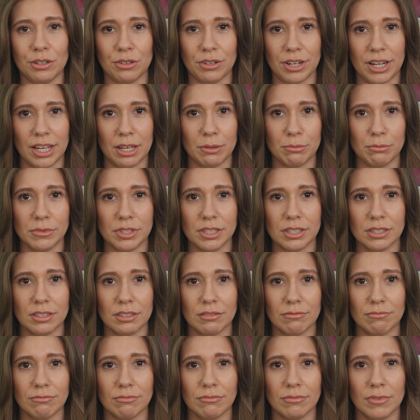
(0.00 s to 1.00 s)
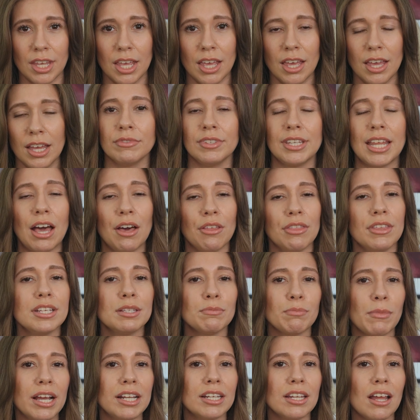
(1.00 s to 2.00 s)
grams. Now,
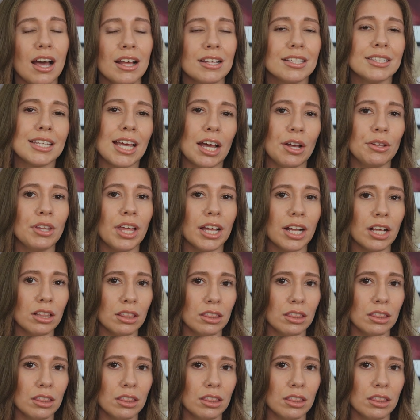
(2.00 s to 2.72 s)
this might not sound like